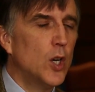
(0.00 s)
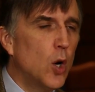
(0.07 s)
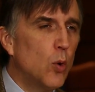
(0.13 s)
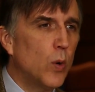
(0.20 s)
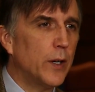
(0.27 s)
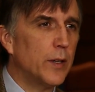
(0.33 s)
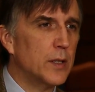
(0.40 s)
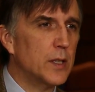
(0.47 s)

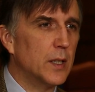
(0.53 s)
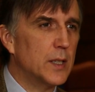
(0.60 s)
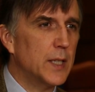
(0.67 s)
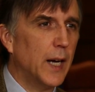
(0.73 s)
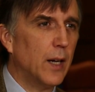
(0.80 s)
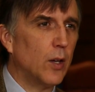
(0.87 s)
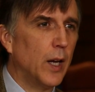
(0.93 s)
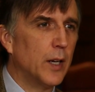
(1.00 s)
Nowhere does
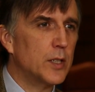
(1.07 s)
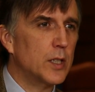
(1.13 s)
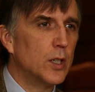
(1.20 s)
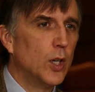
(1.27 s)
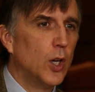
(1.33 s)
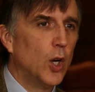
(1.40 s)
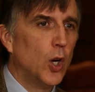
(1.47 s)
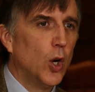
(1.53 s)
it tell
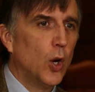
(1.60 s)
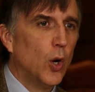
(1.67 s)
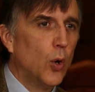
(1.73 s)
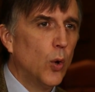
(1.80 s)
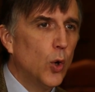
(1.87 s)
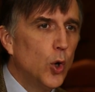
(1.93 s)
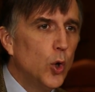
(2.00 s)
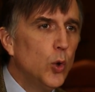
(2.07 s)
us
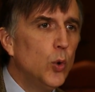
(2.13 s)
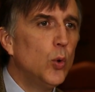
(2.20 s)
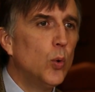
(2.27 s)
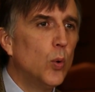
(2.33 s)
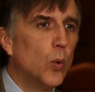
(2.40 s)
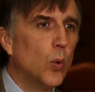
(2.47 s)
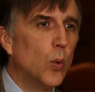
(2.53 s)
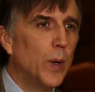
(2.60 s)

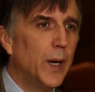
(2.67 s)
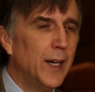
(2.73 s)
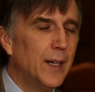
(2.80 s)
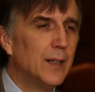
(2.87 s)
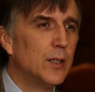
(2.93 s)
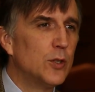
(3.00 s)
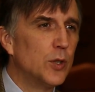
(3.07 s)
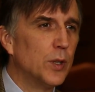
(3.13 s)
who
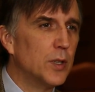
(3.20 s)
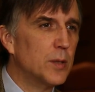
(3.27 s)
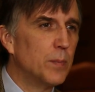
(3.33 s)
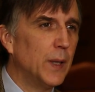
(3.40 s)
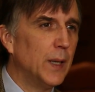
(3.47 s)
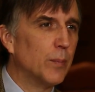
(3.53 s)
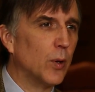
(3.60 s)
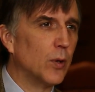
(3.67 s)
indigenous
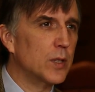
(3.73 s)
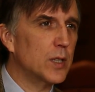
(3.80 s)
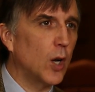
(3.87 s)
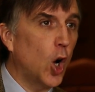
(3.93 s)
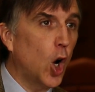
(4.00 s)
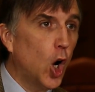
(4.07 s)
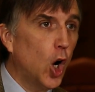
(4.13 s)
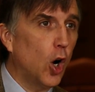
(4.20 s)

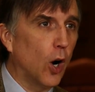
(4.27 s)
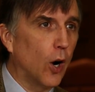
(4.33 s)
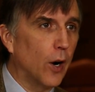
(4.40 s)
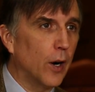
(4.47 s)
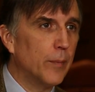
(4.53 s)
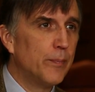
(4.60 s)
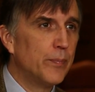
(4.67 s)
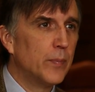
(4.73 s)
peoples
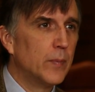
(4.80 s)
are,